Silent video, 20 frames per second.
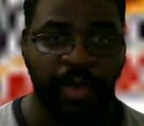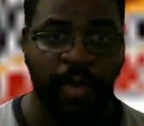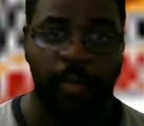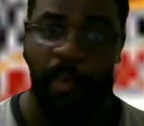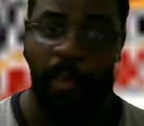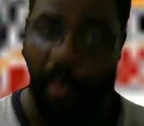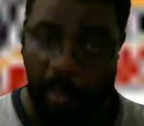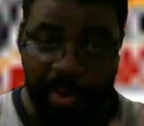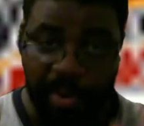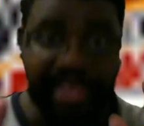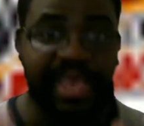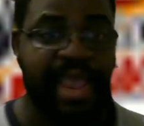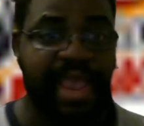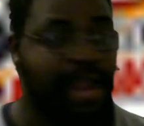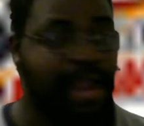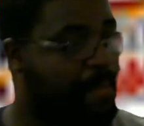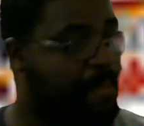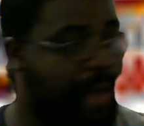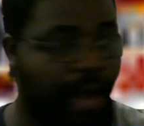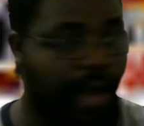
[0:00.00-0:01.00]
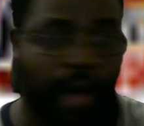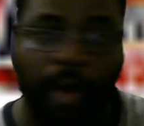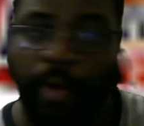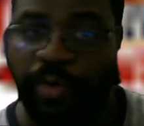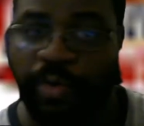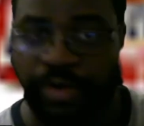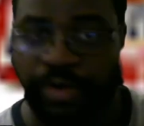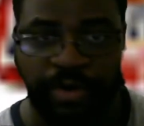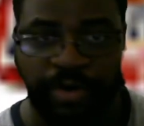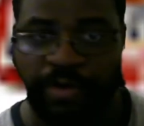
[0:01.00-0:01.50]
Where we care about all
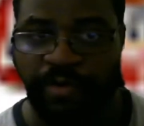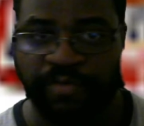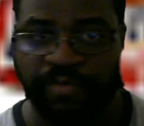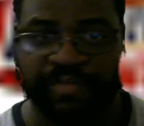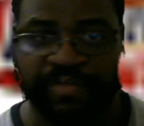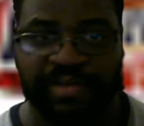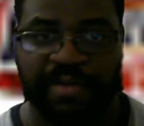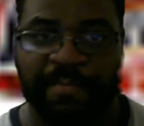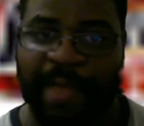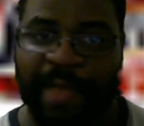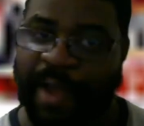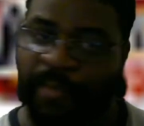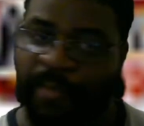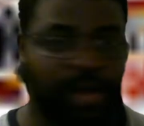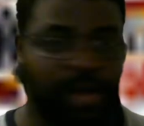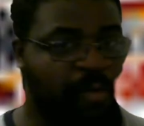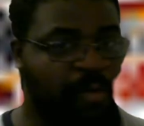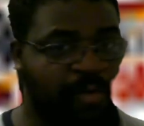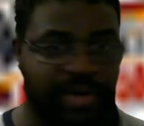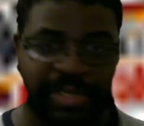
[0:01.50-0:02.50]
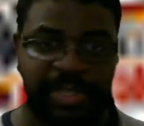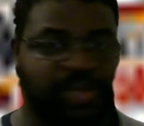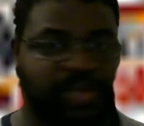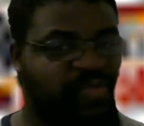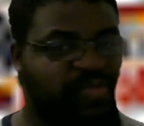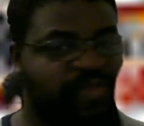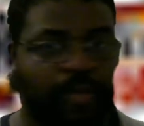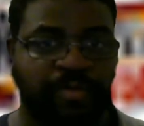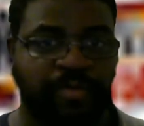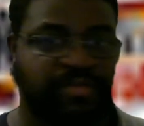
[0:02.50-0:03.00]
the girls in the back. We don't want to just
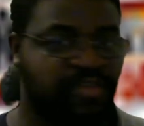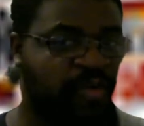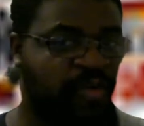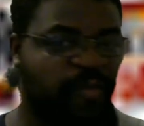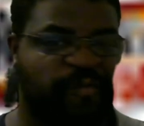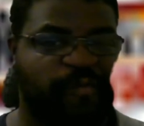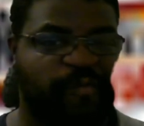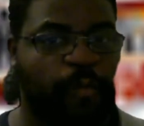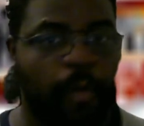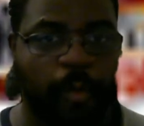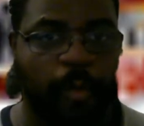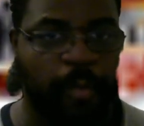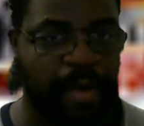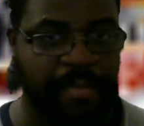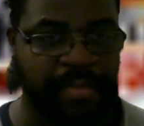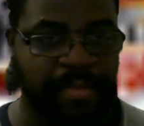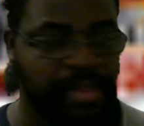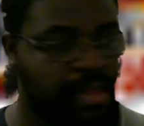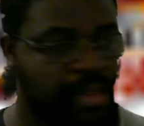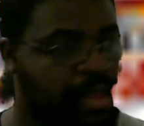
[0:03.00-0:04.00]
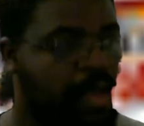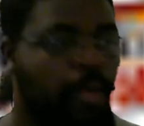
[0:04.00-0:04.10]
focus on 4 women.